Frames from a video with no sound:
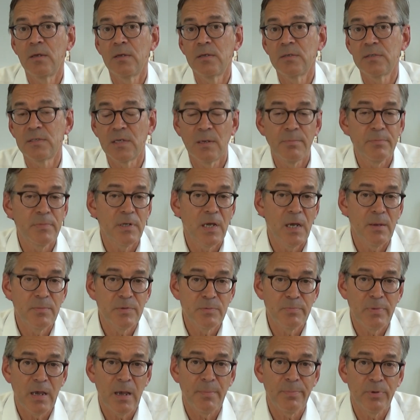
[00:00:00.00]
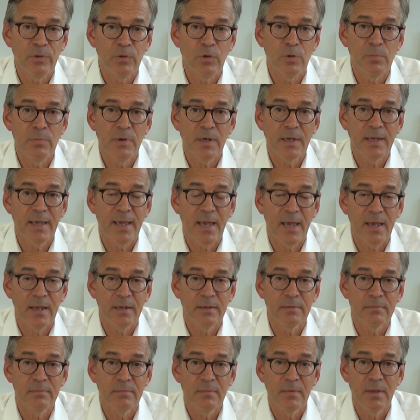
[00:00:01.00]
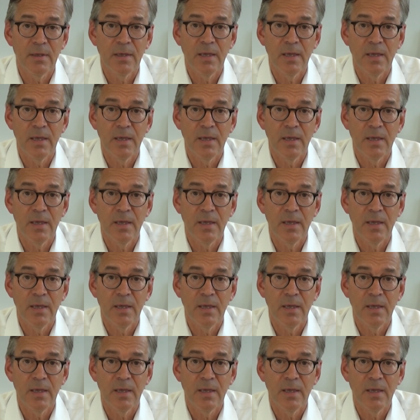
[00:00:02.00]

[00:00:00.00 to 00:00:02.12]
Sometimes papilloma can